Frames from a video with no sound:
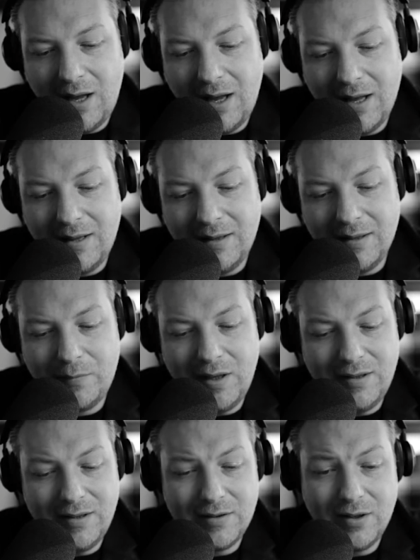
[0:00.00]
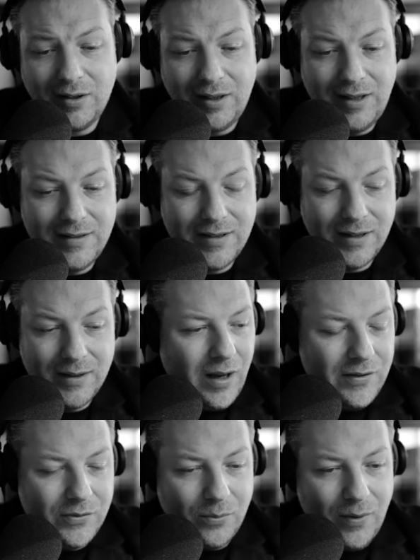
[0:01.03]
And this is not easy
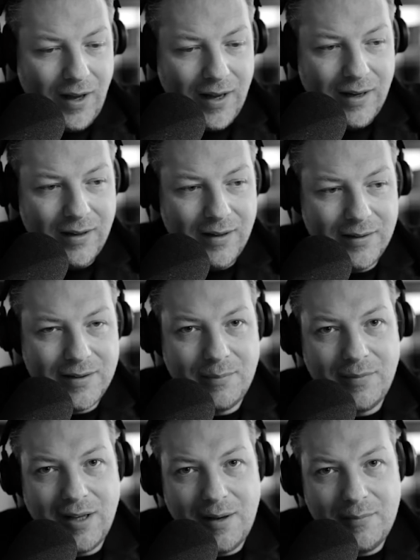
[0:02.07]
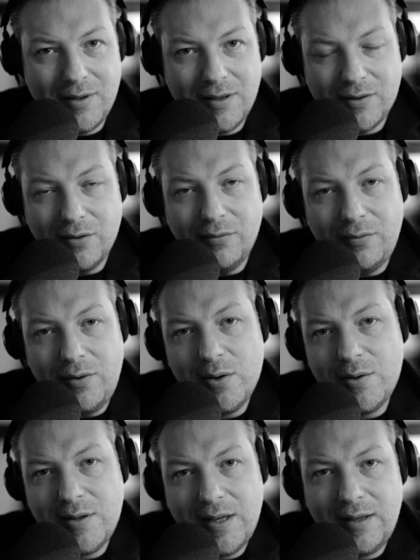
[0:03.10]
as well. Sometimes it's
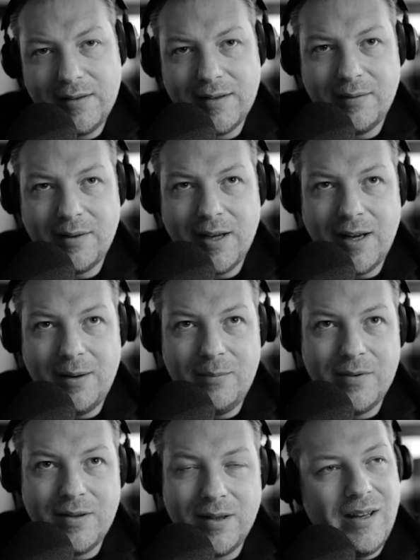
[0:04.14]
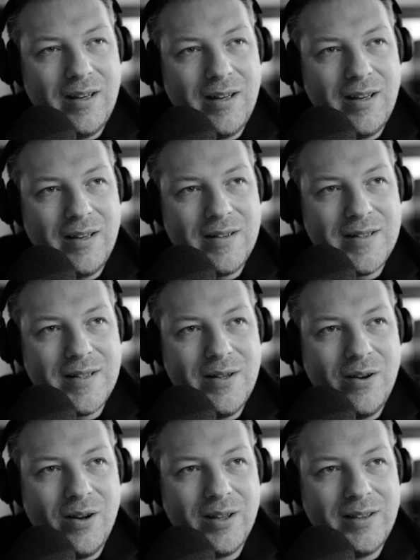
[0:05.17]
confusing. Sometimes it's
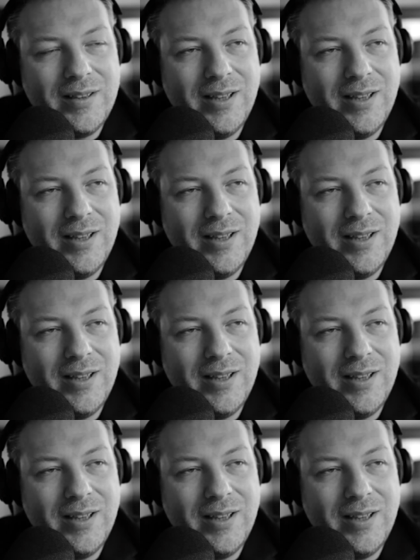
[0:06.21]
not